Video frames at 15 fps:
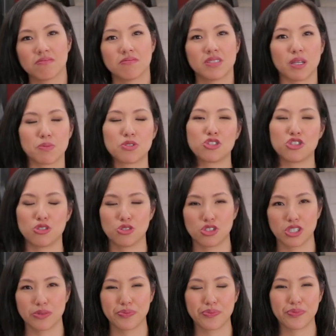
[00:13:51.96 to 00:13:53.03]

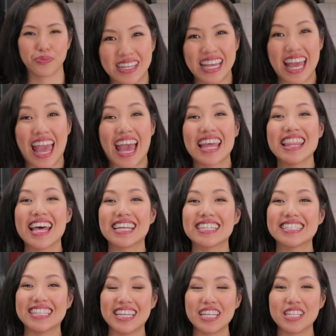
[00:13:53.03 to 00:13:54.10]
substitution. And that
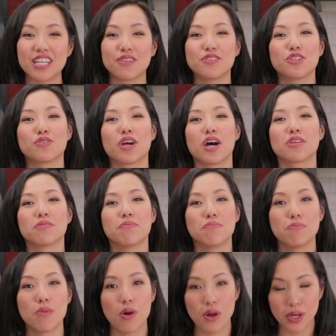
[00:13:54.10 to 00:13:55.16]
is it. If you've got
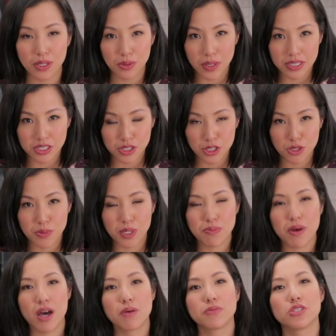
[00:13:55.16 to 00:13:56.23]
more questions about
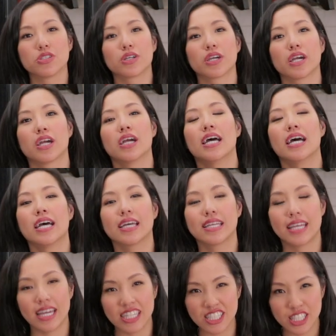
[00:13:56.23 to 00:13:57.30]
palm sugar,
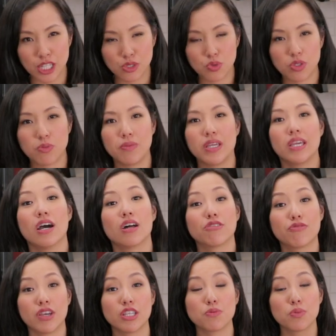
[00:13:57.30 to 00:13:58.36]
get in touch with me
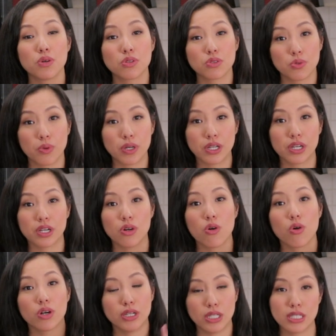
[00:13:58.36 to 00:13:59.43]
on Facebook, Twitter,
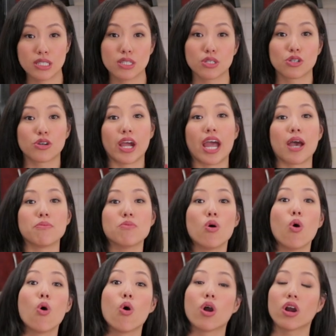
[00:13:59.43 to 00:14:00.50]
or Instagram,
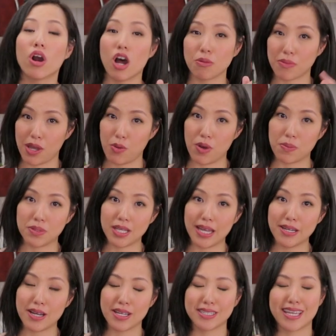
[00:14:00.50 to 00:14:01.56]
or on my
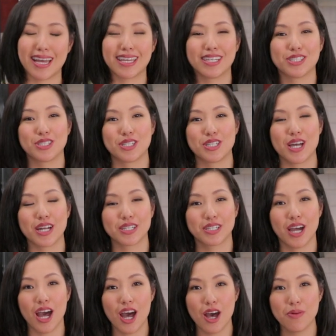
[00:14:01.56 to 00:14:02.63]
website,
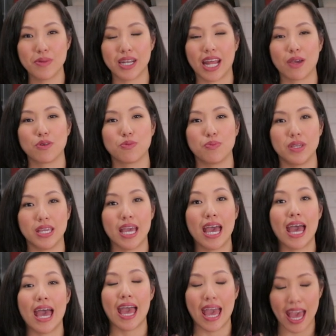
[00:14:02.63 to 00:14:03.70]
hotthaikitchen.com, and I would be
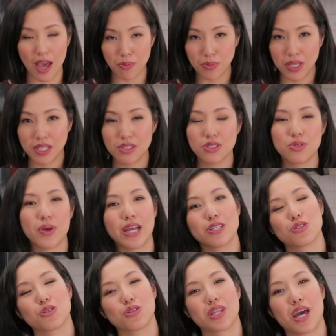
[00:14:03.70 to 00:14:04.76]
happy to
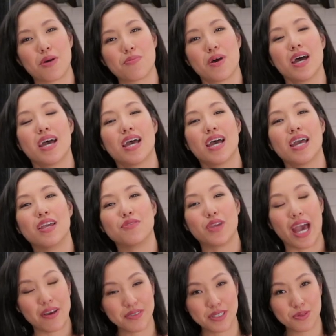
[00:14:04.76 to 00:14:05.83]
answer them. If you
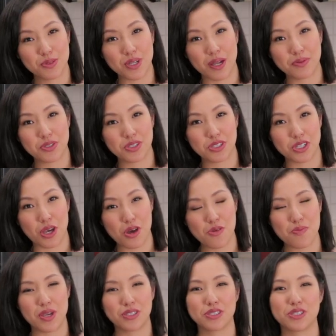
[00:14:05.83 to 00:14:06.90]
haven't subscribed to the show,
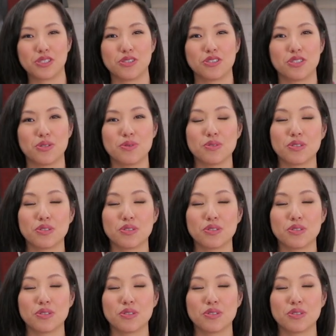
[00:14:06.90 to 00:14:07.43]
make sure you do